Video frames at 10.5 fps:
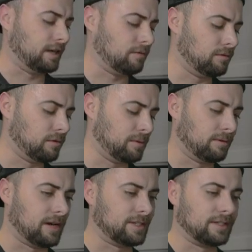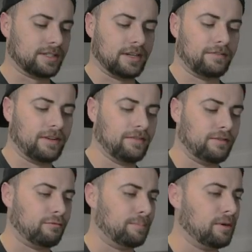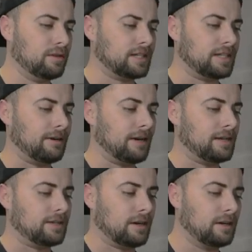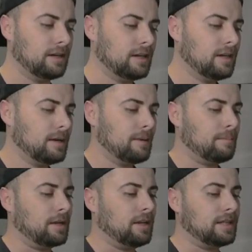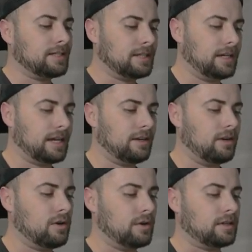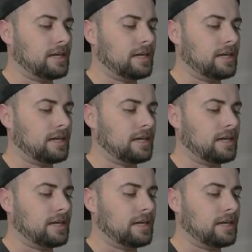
We'll open the rest of the stuff even if we pull the Tyranitar. But let's get going.